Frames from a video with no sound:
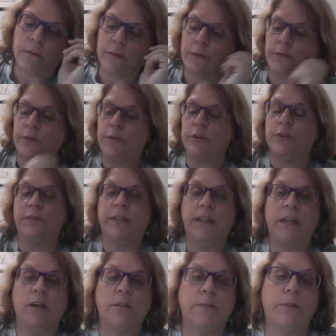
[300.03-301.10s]
for future
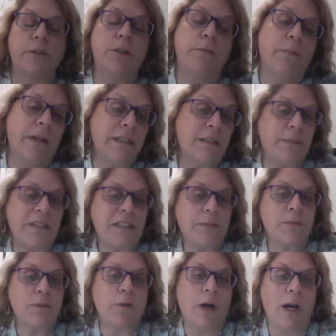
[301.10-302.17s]
videos, but you must be
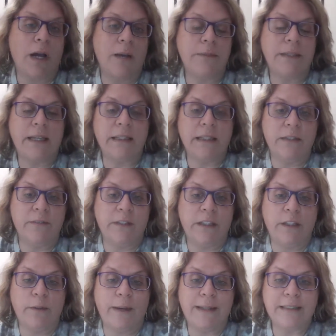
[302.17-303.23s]
subscribed and live in
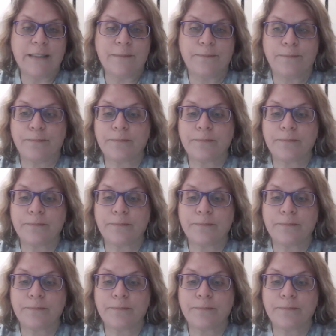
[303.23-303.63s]
the U.S.